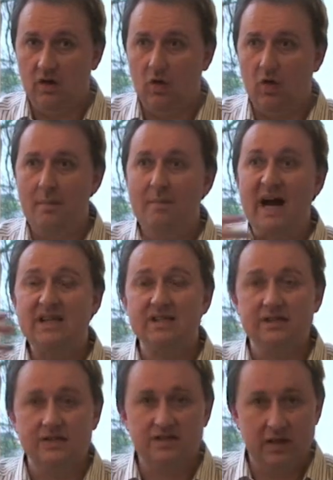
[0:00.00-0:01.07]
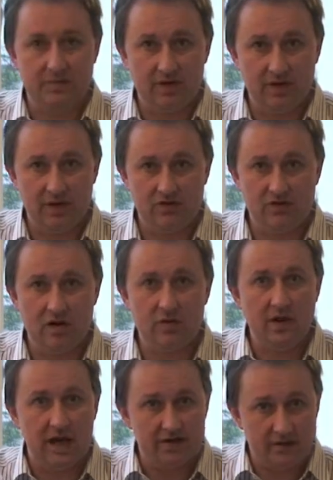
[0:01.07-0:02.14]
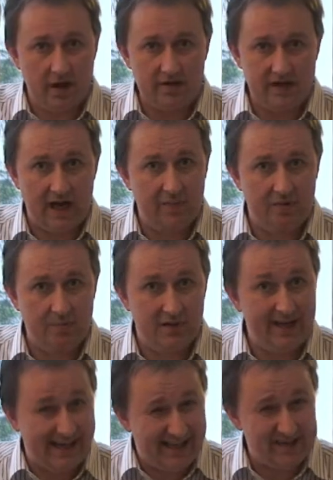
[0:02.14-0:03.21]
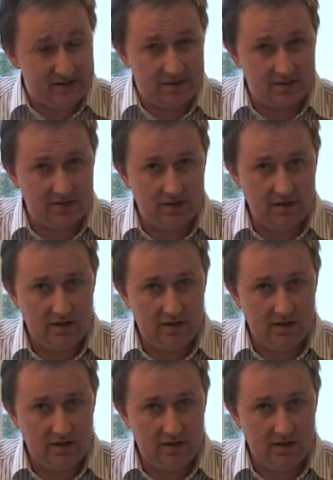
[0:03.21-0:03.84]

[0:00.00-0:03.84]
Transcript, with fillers: or imagine something as though it's going to happen, but it hasn't,